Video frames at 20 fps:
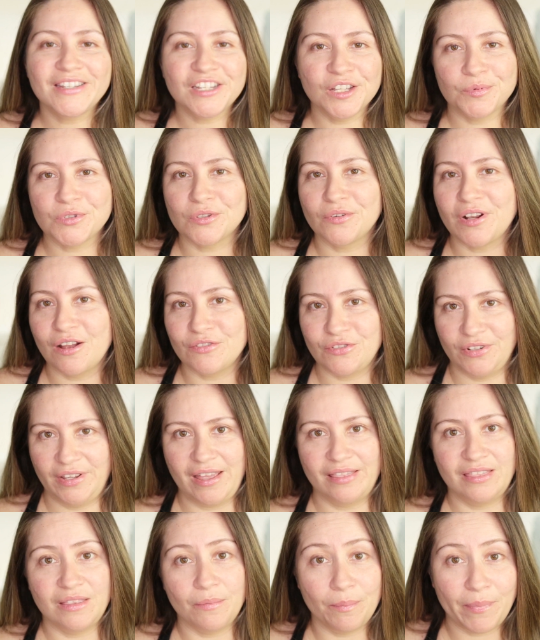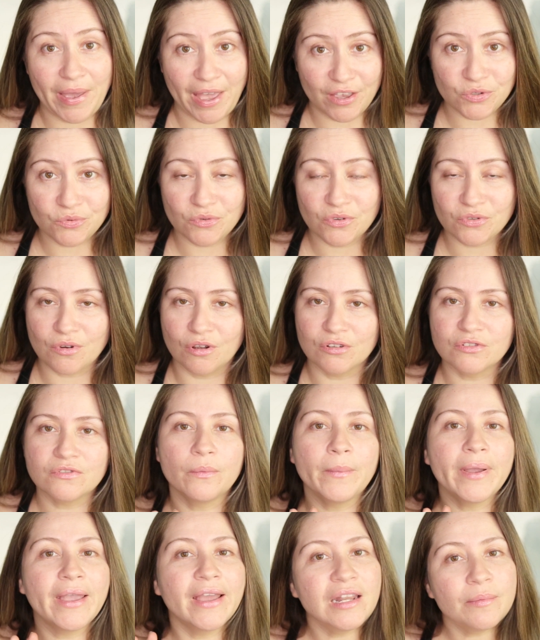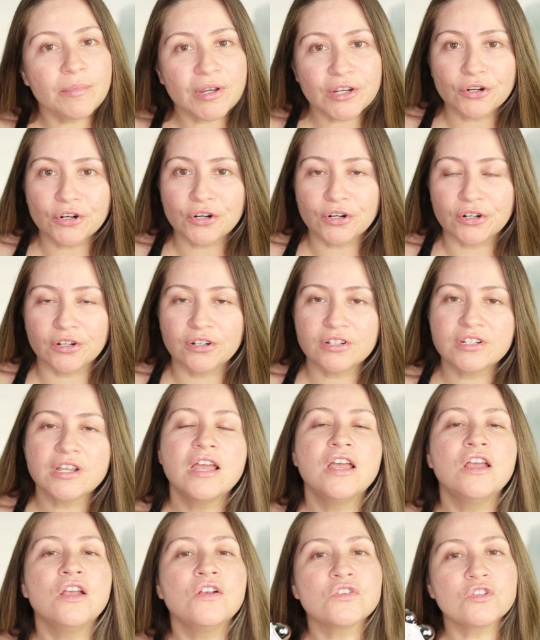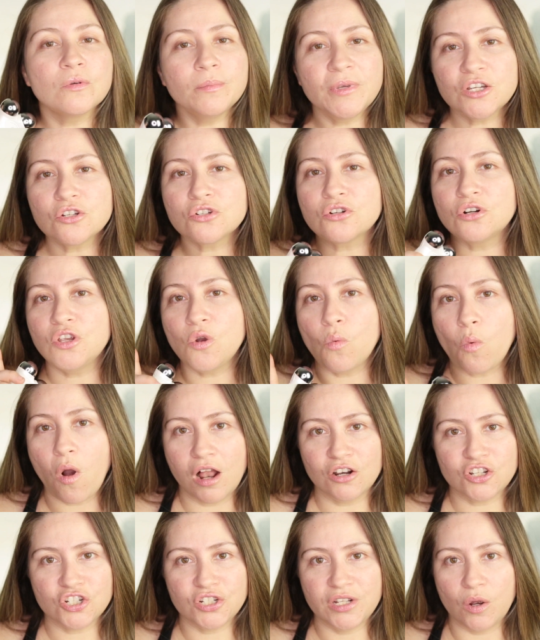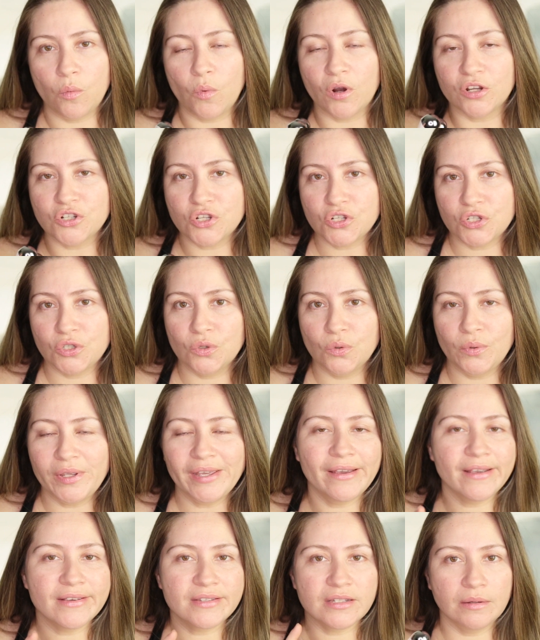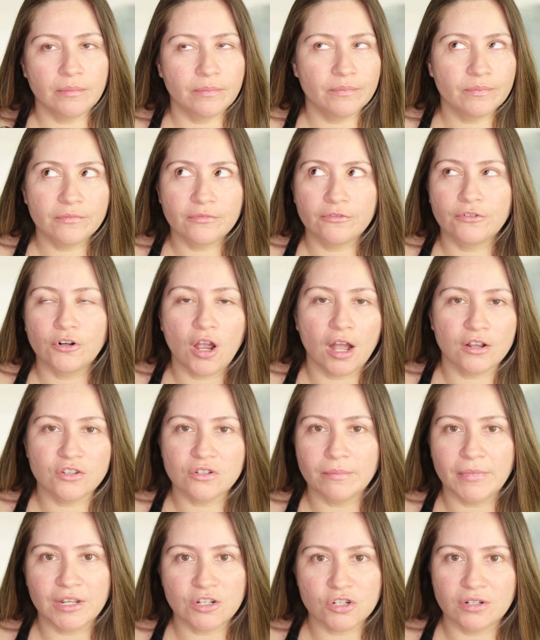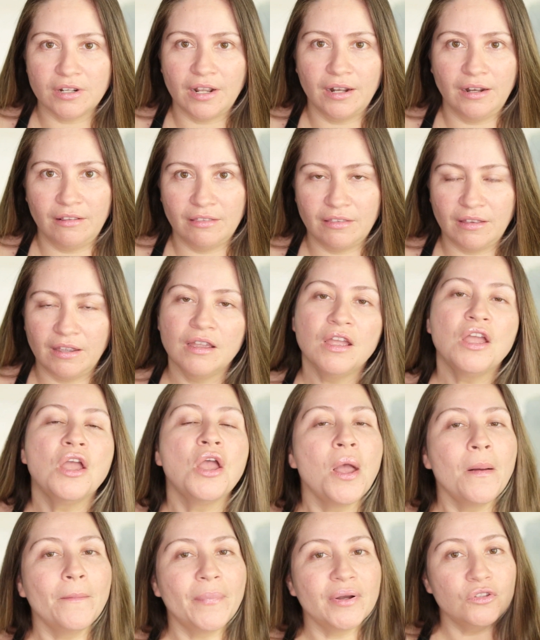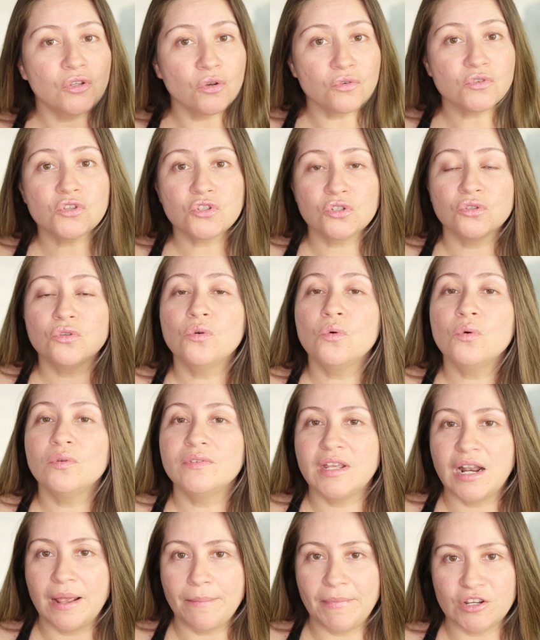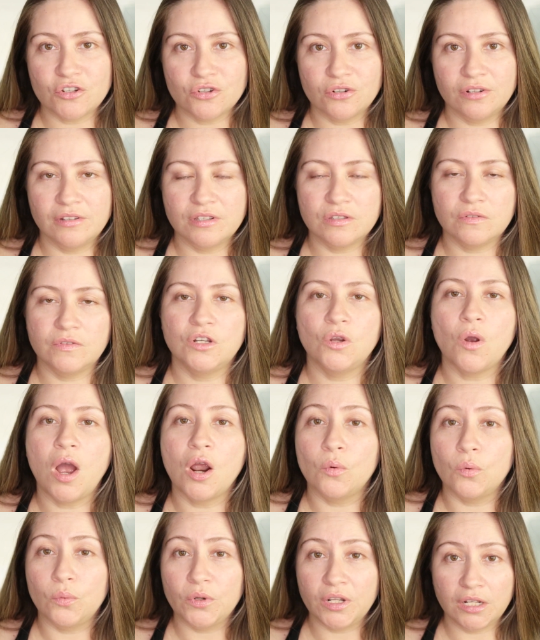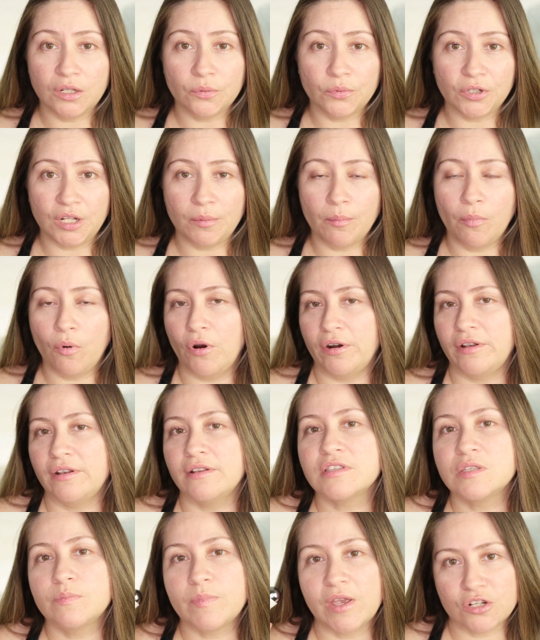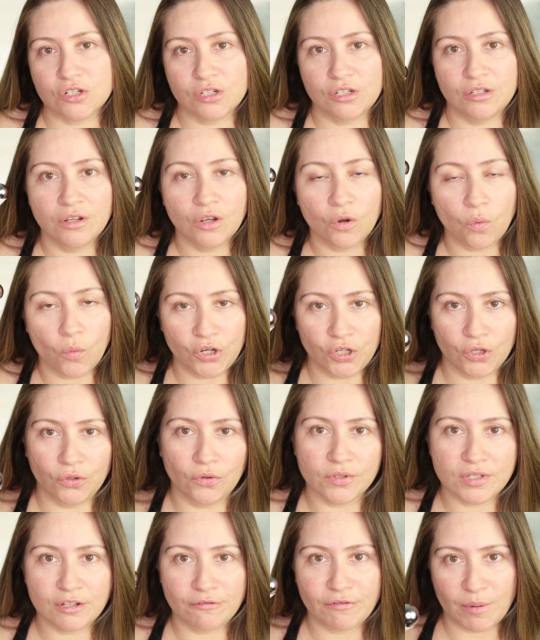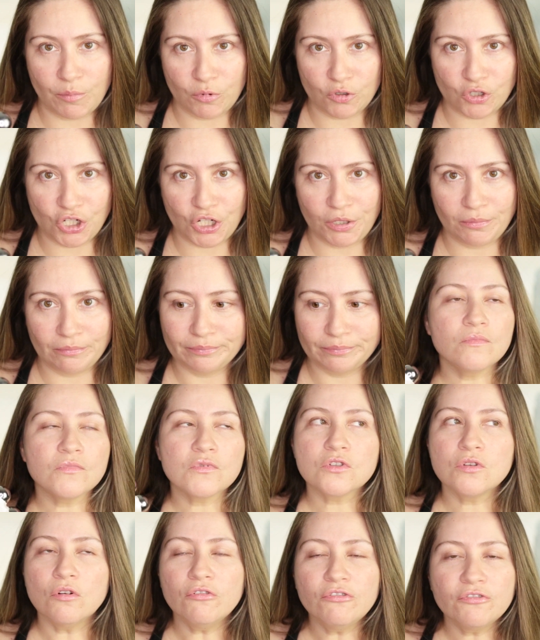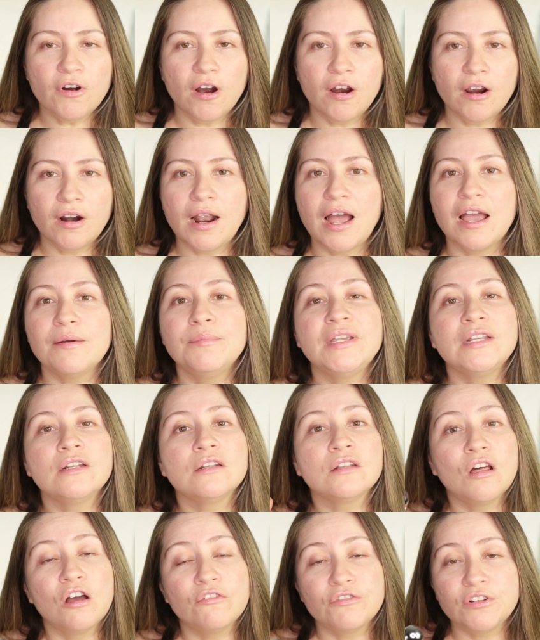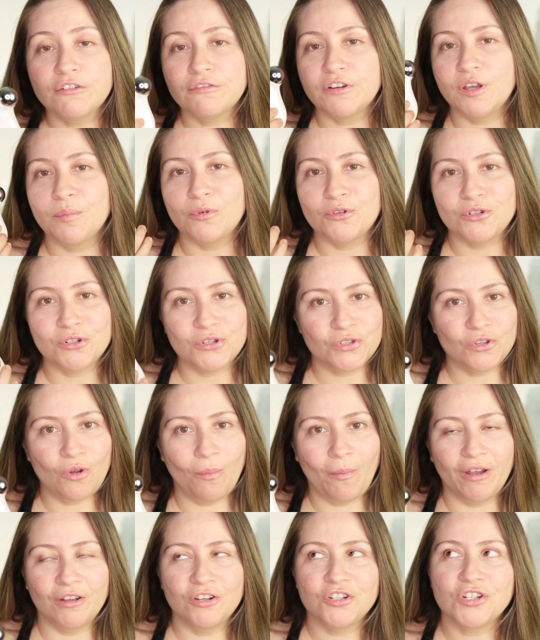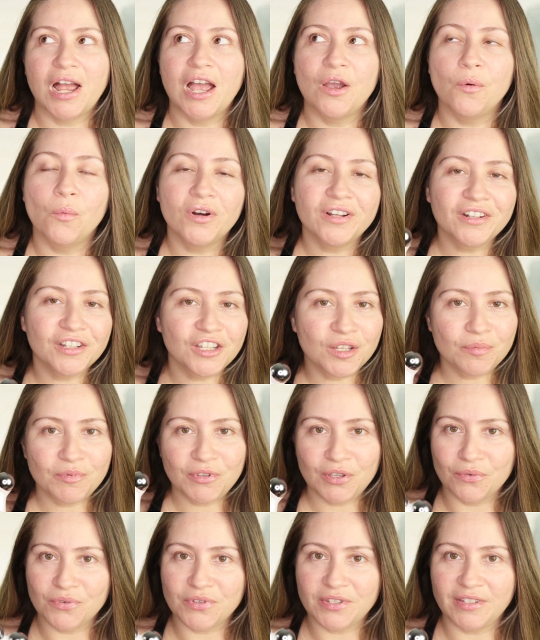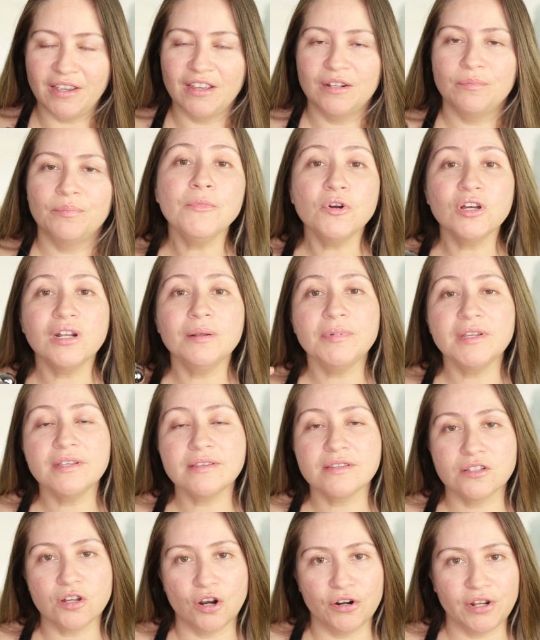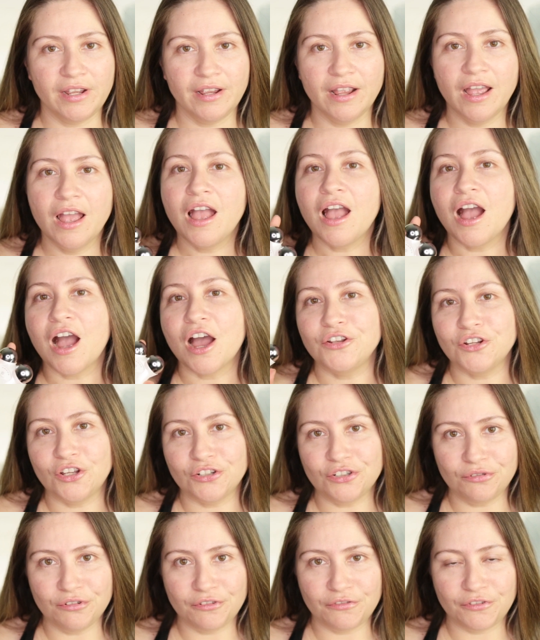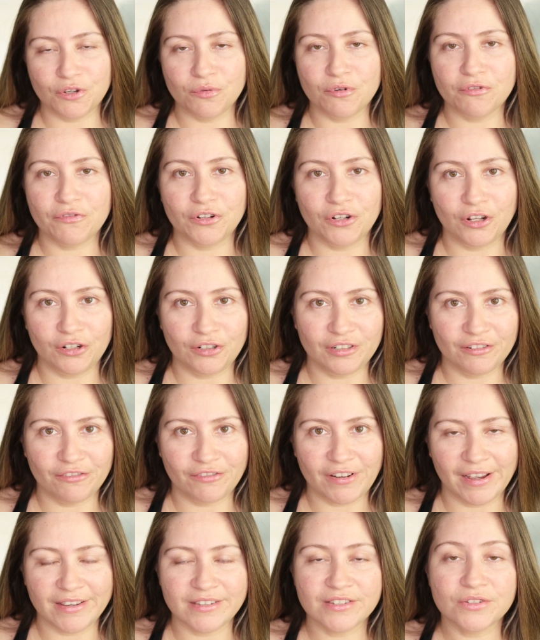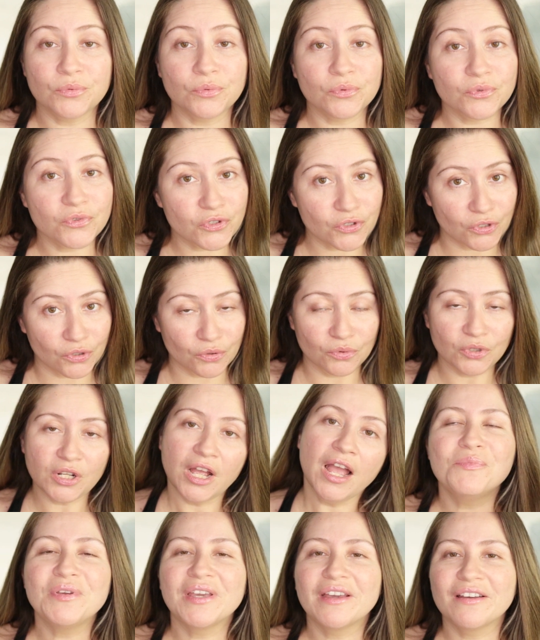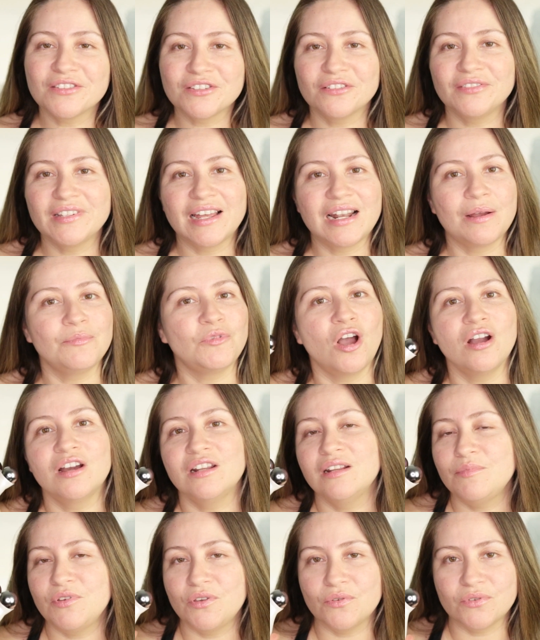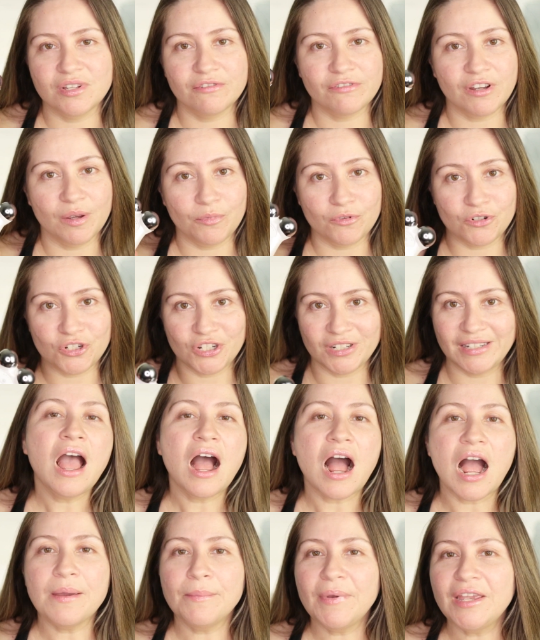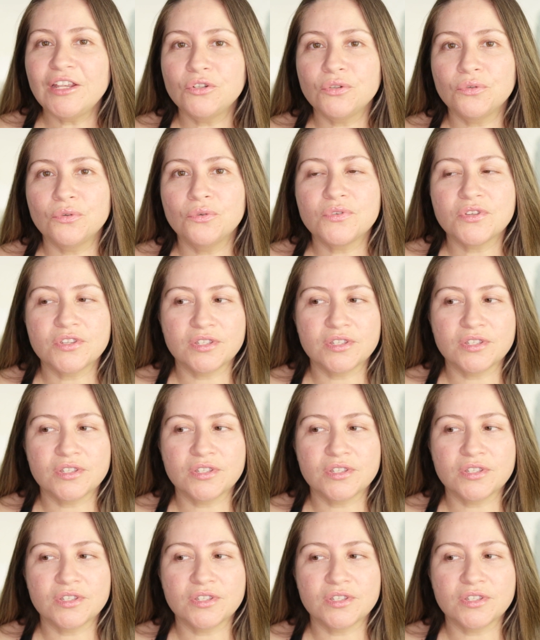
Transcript: tips on how to get the best results from any microcurrent, so make sure you watch that one too in case I forgot to mention anything. But those two that I mentioned in this video are really, really important, especially when you use the FEIPUSHI. So far, I've been loving the FEIPUSHI so much, I want to keep using it. I'm going to be starting another review with another device soon. Because of that, I'm not going to be using the FEIPUSHI. I may do